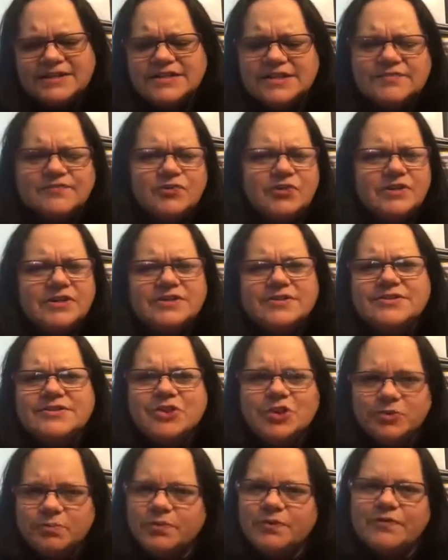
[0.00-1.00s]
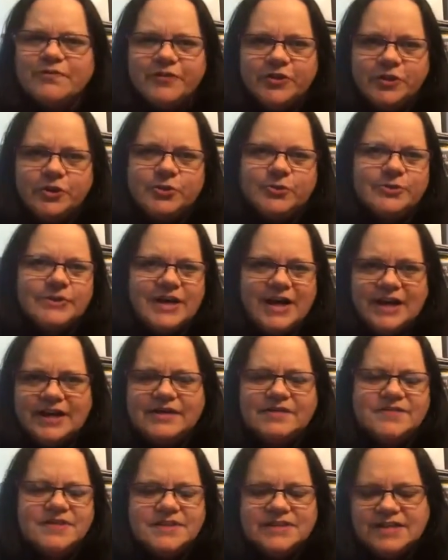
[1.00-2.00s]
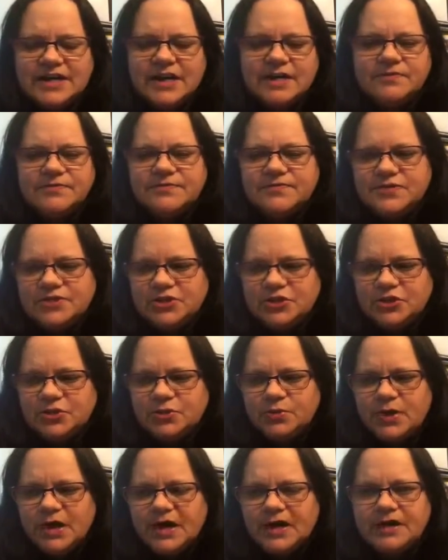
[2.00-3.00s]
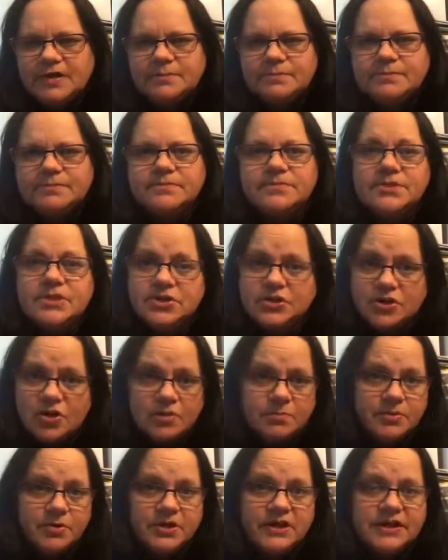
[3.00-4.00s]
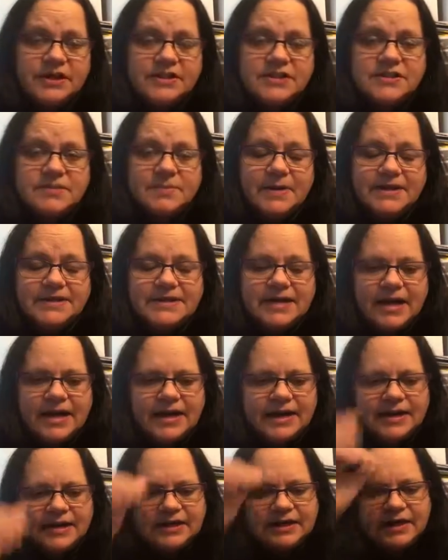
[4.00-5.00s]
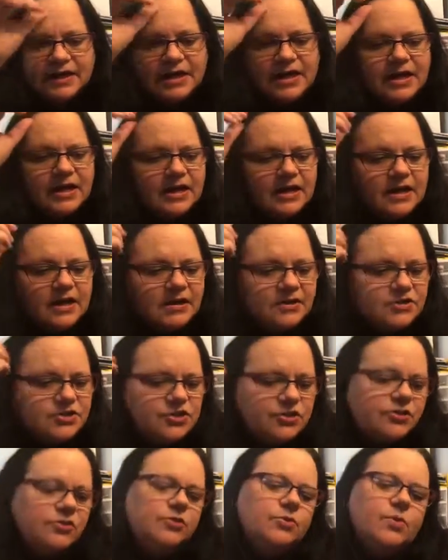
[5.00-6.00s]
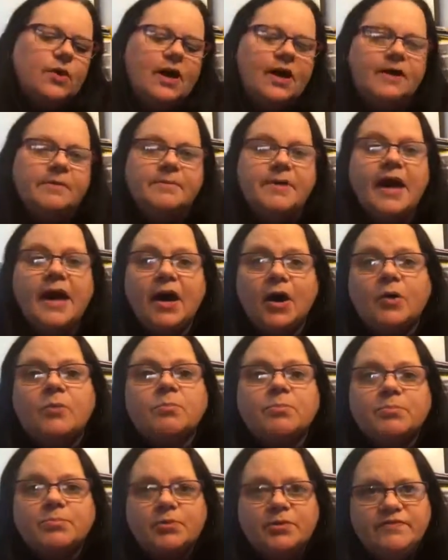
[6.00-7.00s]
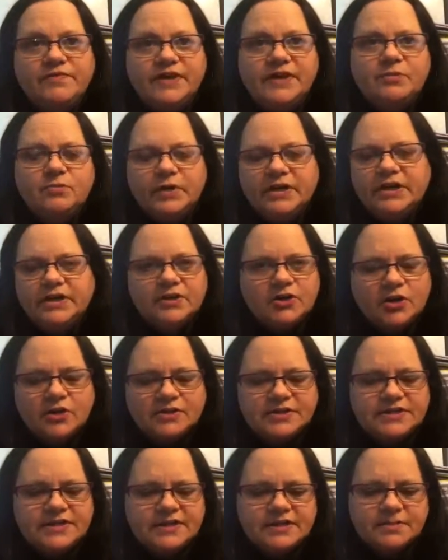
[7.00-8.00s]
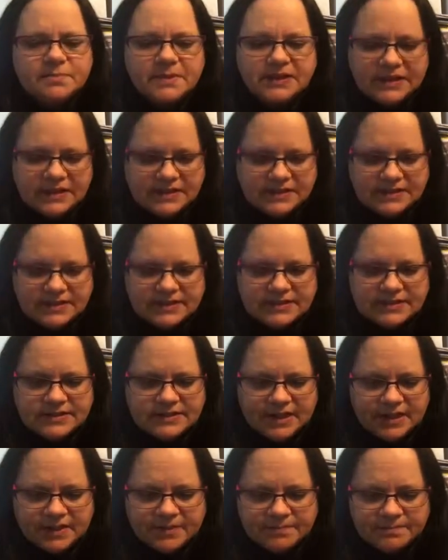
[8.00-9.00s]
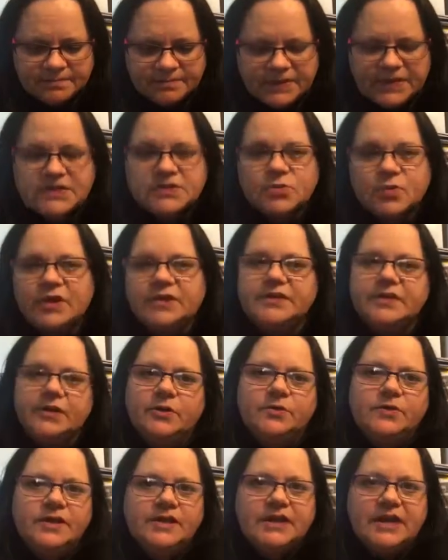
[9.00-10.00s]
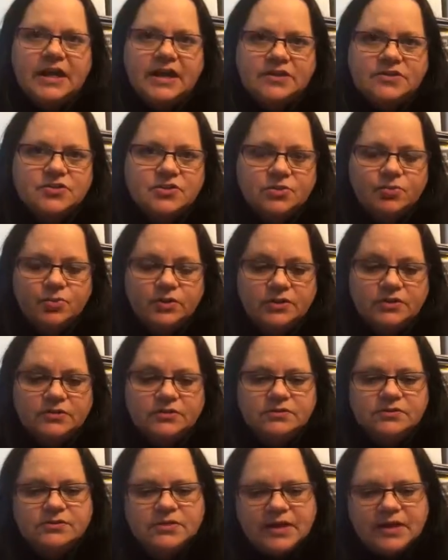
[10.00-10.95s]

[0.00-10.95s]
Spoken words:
different superfood kind of stuff to start putting into my diet to help prevent reoccurrences, because it's well known that cancer will